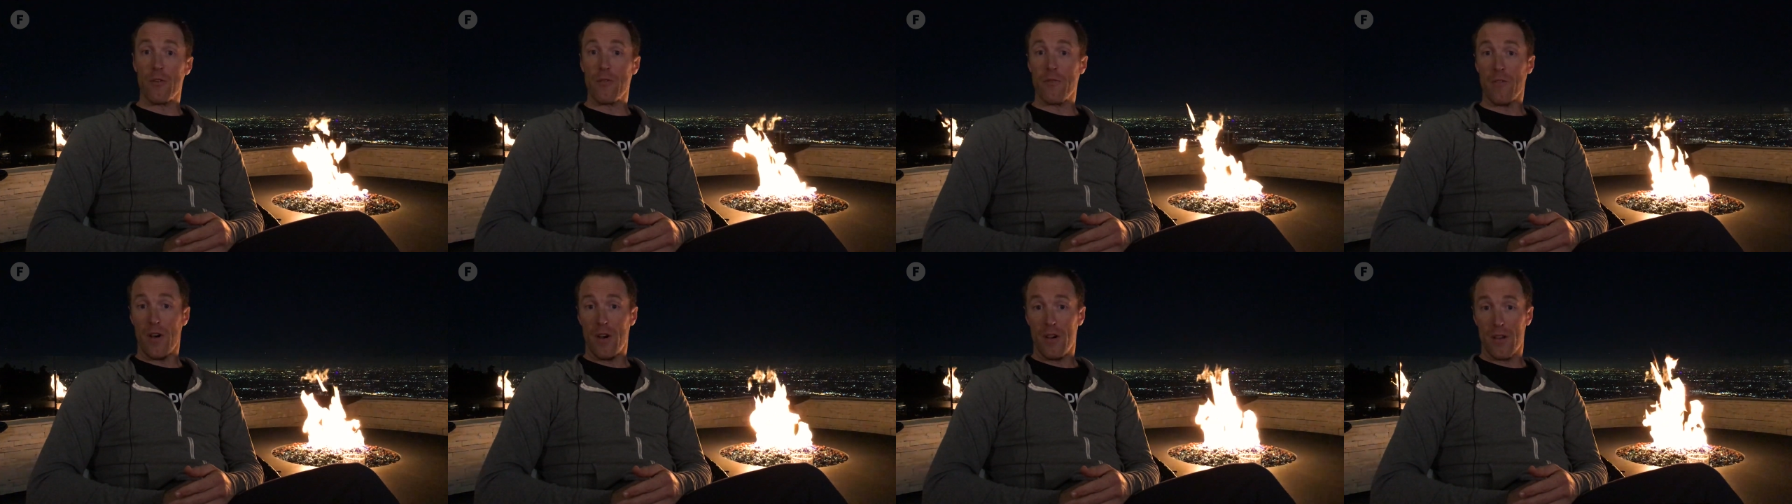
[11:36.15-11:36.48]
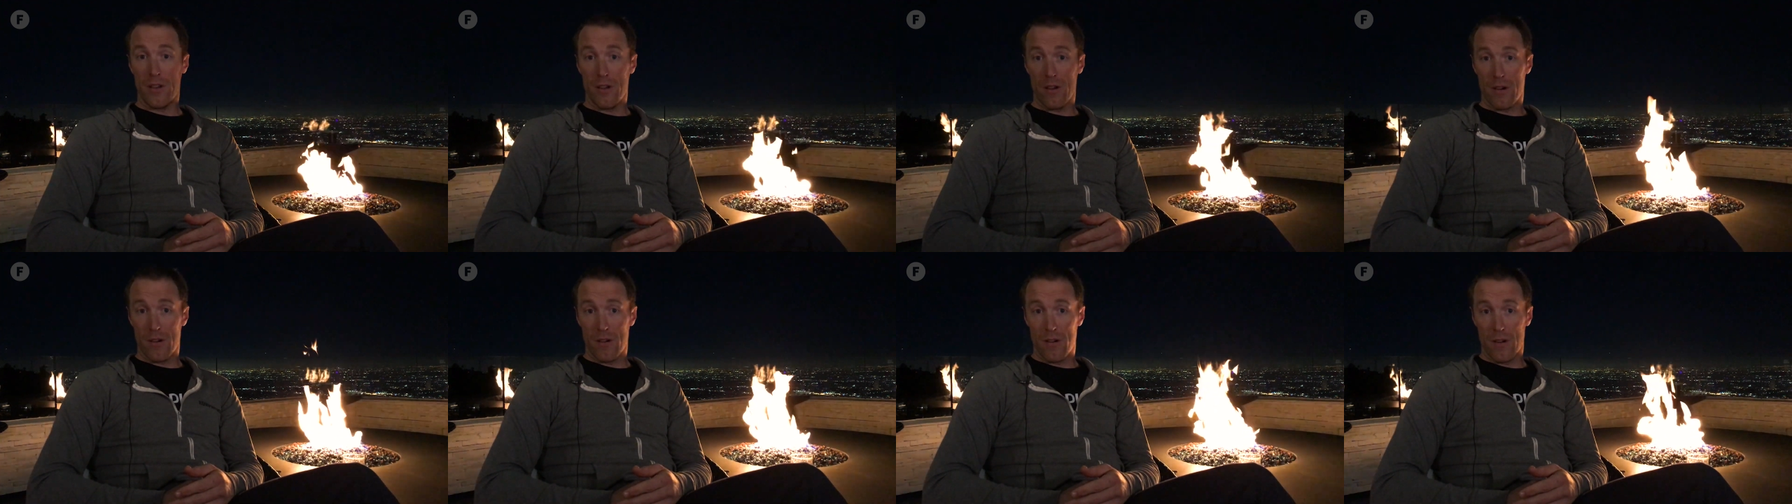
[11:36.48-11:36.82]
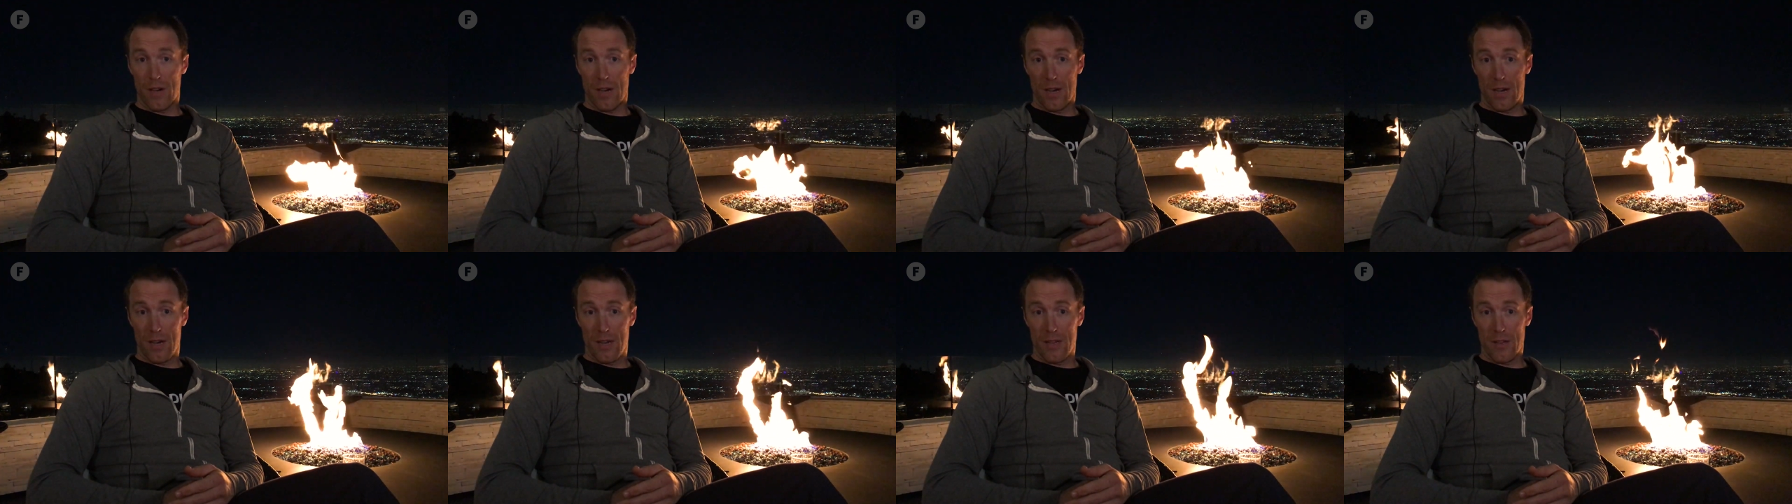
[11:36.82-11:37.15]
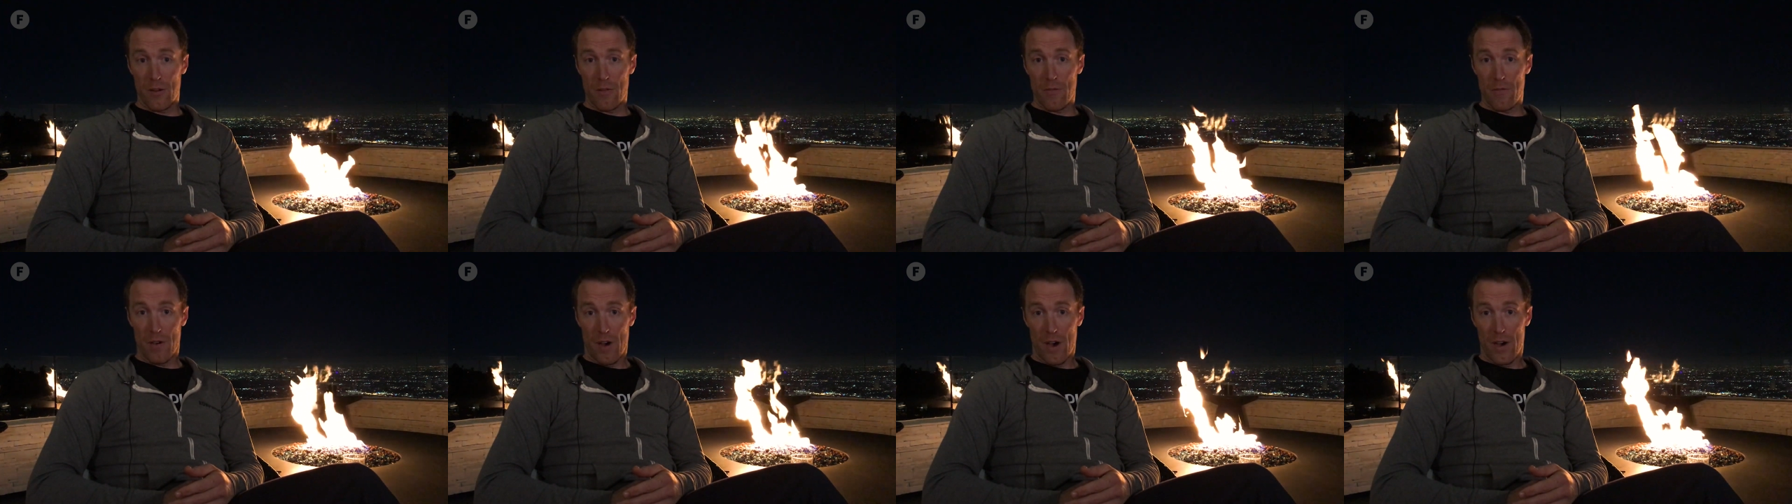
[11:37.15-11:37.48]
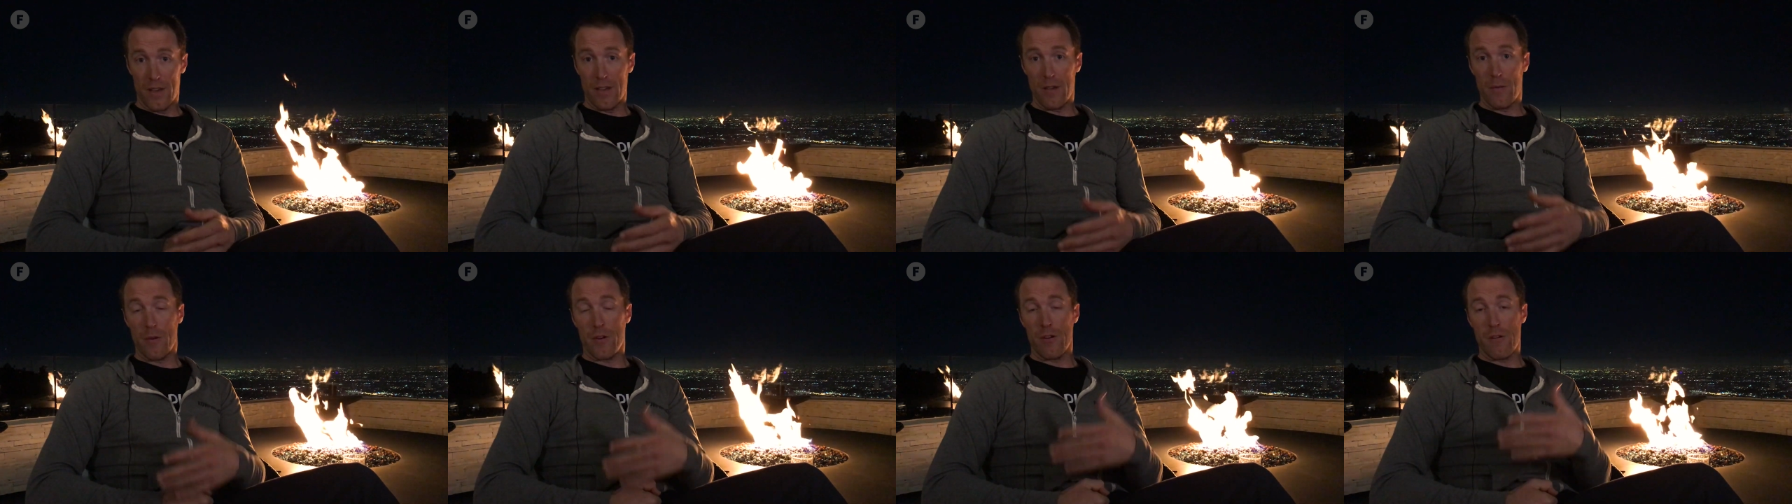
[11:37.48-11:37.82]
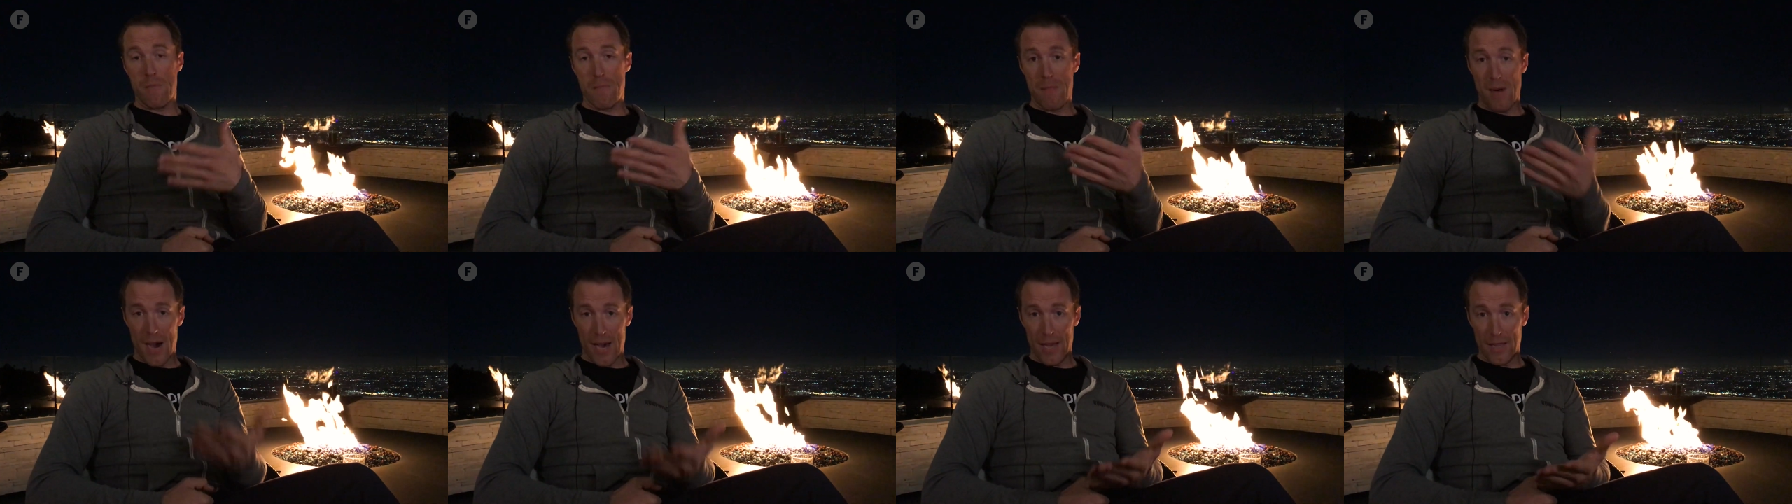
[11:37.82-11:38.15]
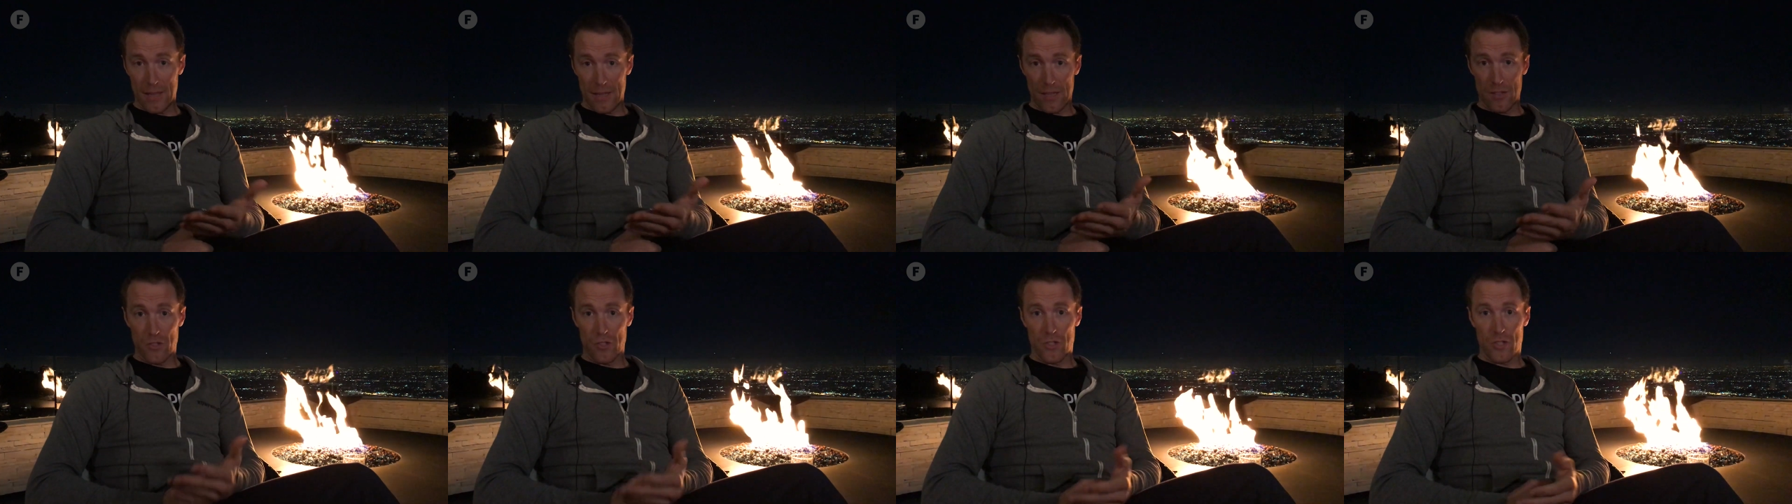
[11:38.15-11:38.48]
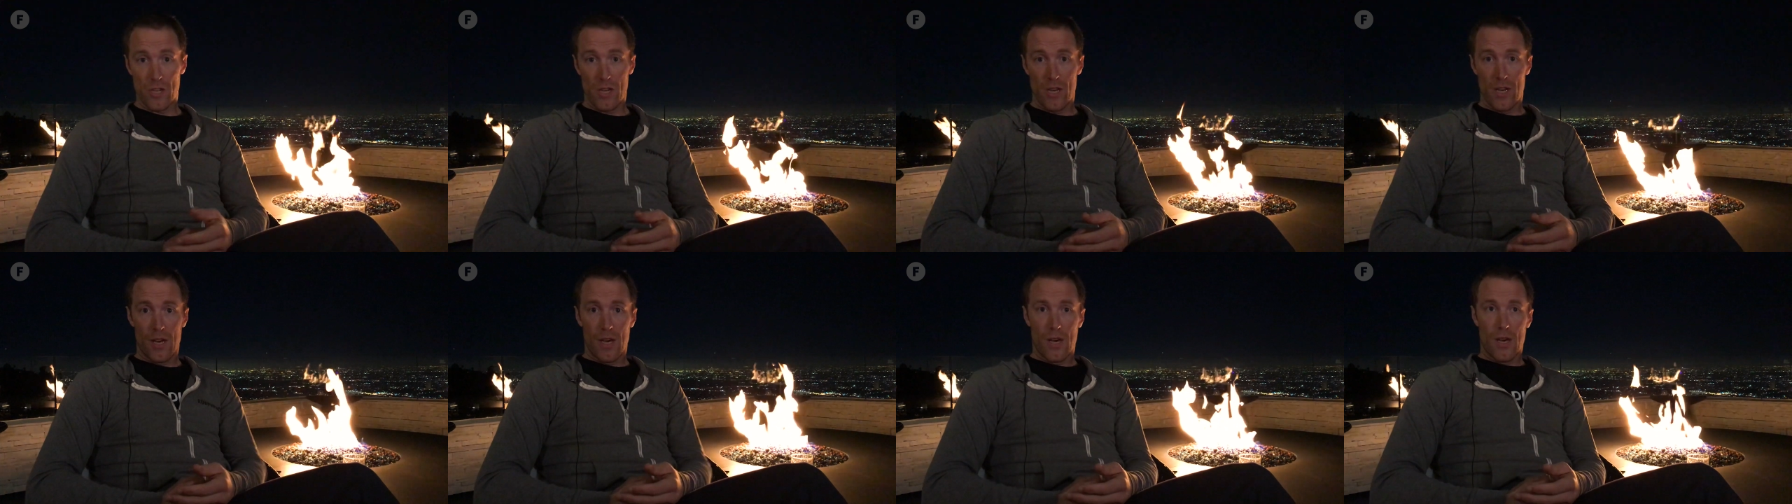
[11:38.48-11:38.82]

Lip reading: your volume or your mileage,